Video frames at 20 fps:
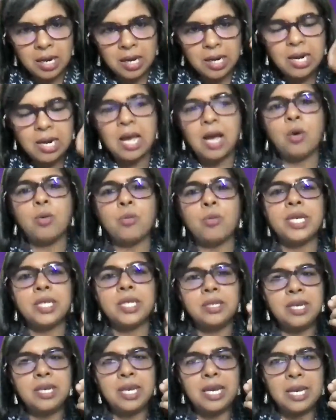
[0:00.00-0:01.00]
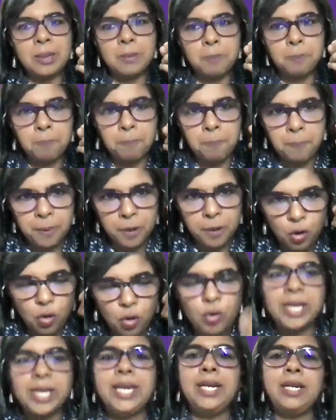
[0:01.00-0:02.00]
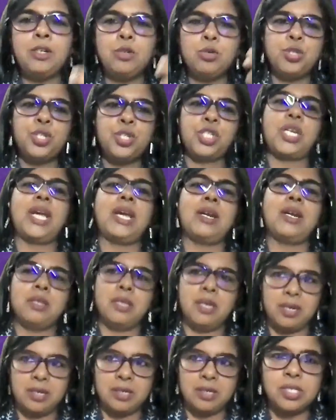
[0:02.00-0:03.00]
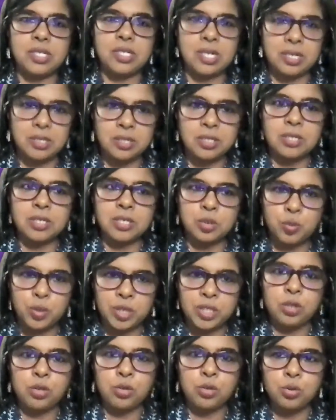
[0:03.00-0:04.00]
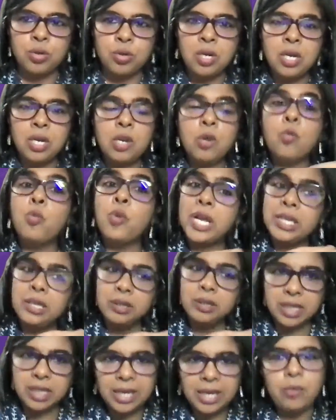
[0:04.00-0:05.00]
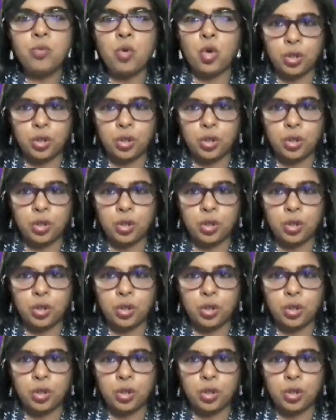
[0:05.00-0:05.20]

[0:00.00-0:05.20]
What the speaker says: allowing the employee to share their instances with you when they